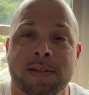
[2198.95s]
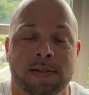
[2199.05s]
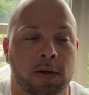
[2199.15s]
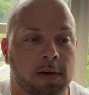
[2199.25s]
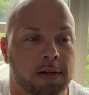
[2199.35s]

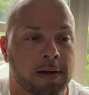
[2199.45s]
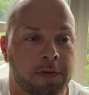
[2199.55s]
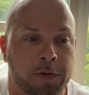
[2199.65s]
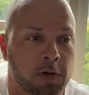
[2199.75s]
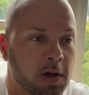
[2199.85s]
So uh, I
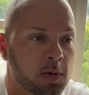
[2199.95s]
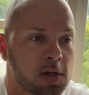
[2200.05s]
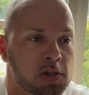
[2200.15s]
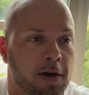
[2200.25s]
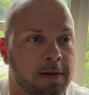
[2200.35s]
flew all the way to
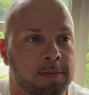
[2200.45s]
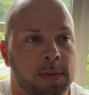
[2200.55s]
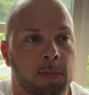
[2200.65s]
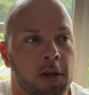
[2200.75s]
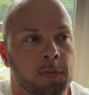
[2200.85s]
Charlotte.
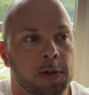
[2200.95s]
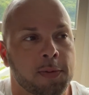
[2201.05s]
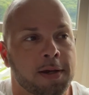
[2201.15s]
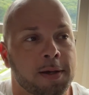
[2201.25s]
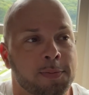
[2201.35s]
My brother picked
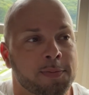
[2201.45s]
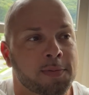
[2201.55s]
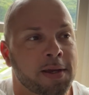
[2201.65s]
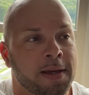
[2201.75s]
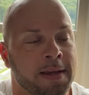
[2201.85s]
me up
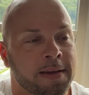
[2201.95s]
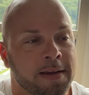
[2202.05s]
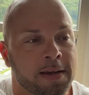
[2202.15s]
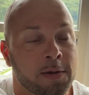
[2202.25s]
and uh,